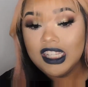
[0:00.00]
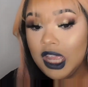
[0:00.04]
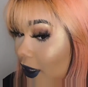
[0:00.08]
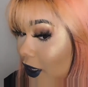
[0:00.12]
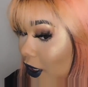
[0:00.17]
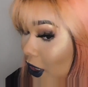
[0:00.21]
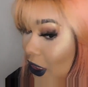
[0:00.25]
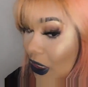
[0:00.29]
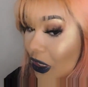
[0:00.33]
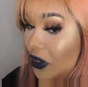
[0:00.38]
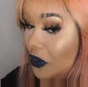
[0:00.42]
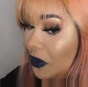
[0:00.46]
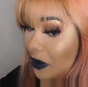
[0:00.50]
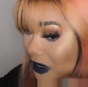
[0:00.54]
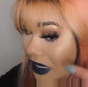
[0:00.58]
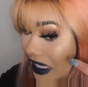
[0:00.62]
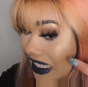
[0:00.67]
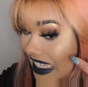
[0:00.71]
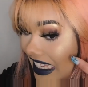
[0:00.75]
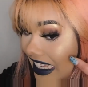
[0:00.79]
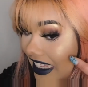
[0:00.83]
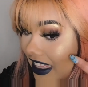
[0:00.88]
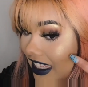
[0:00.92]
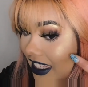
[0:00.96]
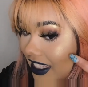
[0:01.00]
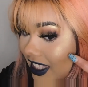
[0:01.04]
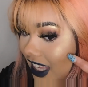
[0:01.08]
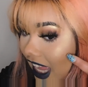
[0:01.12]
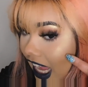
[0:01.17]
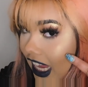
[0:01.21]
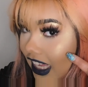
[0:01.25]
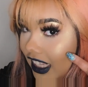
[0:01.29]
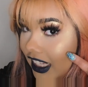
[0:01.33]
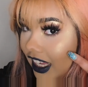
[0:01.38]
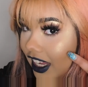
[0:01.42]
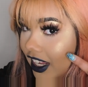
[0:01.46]
Did you see this
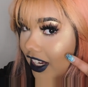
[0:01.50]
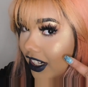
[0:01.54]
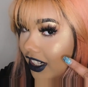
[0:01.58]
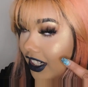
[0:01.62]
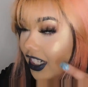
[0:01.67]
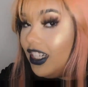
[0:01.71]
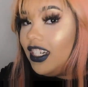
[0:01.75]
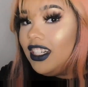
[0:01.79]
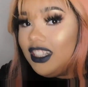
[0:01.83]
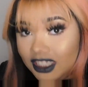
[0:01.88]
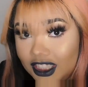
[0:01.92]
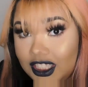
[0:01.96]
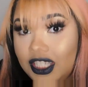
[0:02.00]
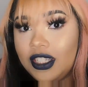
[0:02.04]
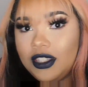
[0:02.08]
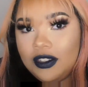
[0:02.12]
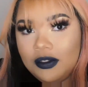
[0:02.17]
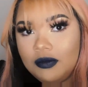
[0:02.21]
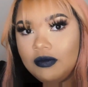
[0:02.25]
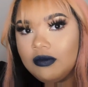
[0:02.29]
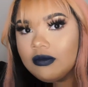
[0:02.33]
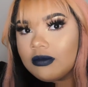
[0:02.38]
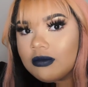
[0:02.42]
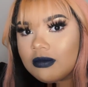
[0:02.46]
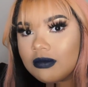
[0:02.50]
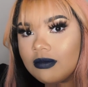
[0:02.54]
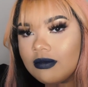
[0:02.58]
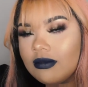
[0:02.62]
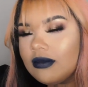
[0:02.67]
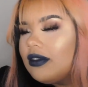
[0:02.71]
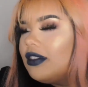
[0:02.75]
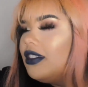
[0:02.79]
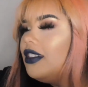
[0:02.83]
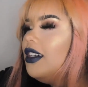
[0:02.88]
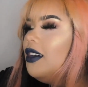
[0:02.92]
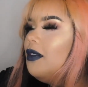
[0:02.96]
highlighter?
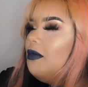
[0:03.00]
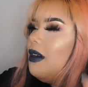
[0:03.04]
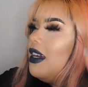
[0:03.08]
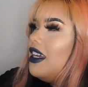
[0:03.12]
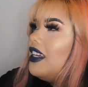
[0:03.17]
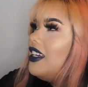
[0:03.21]
Oh my